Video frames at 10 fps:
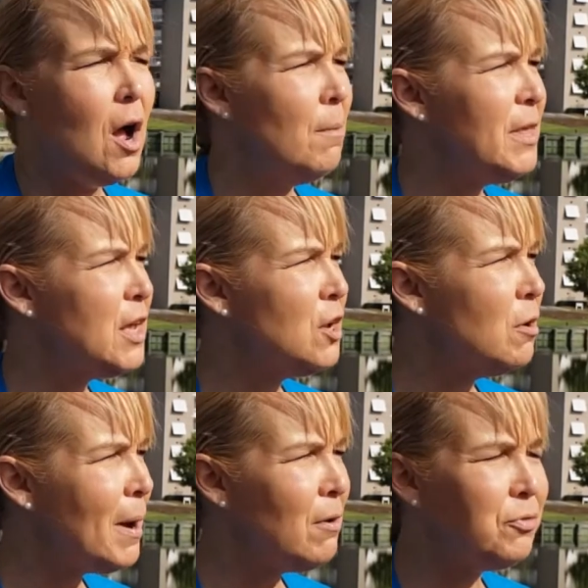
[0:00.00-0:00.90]
They can go
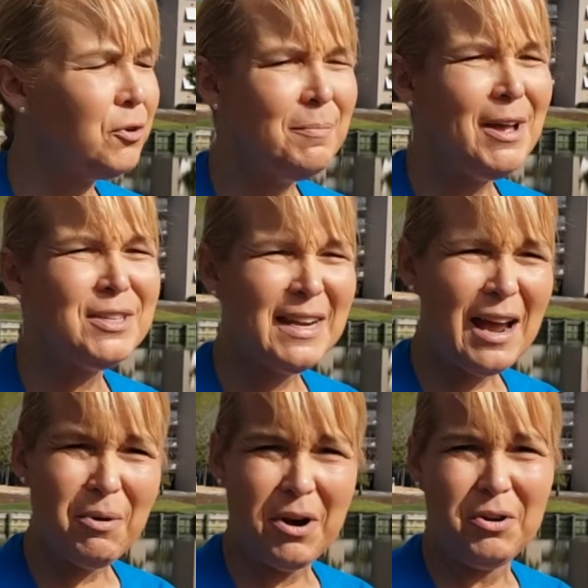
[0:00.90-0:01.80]
about 30 miles an
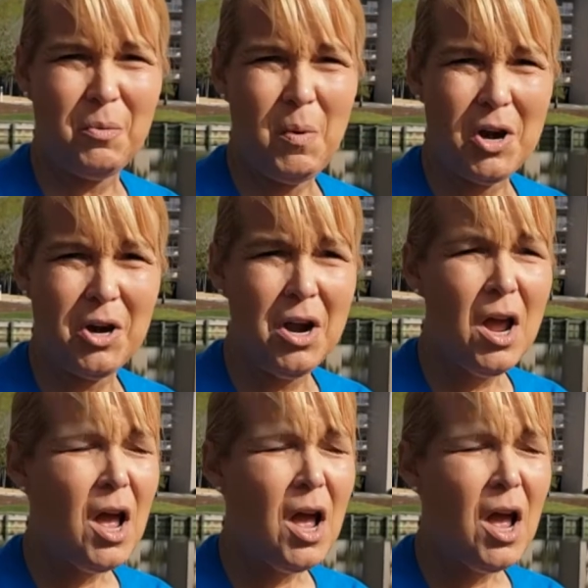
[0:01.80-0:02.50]
hour underwater,